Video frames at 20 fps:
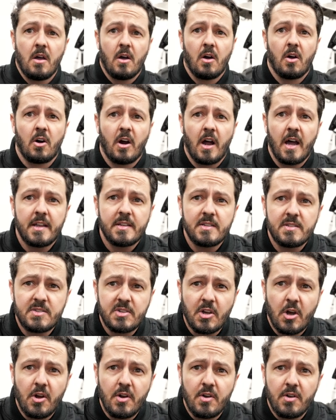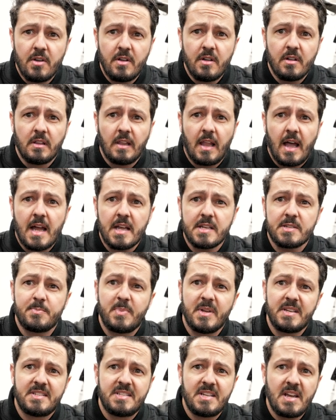All right, so last
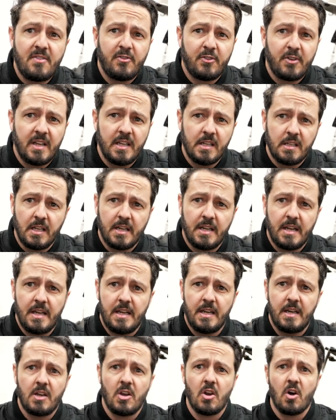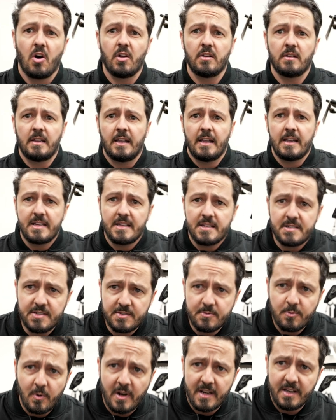but definitely not
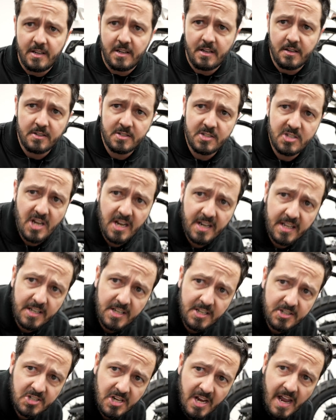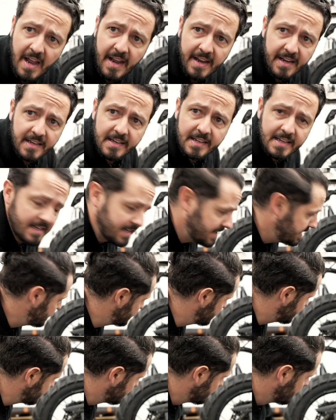least when you're checking your chain
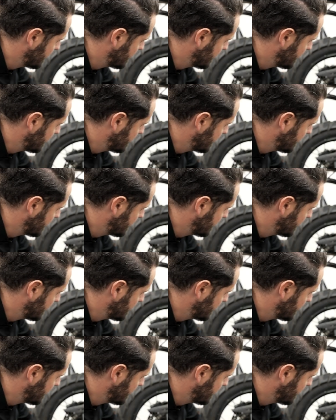is